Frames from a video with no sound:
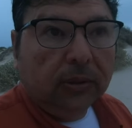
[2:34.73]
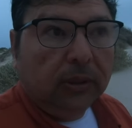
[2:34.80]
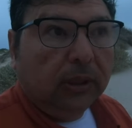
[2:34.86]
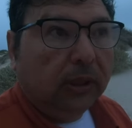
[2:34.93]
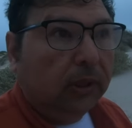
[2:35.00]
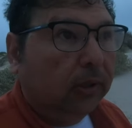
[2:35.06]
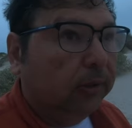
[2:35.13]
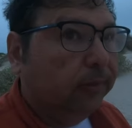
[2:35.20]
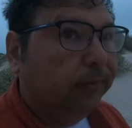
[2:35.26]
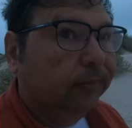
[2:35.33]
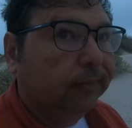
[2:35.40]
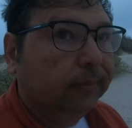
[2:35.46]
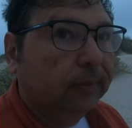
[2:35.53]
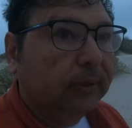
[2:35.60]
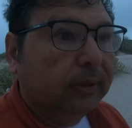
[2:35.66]
you know,
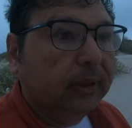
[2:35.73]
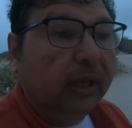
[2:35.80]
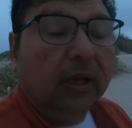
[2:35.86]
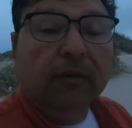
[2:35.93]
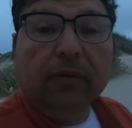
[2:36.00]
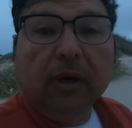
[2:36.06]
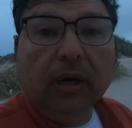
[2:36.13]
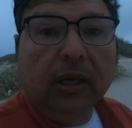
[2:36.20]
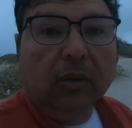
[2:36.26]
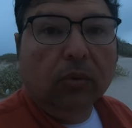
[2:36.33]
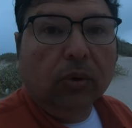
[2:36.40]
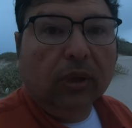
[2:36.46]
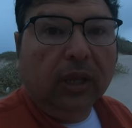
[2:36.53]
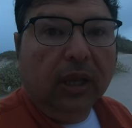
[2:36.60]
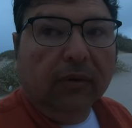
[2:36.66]
to see if uh, he
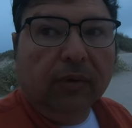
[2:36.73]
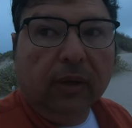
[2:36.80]
would leave.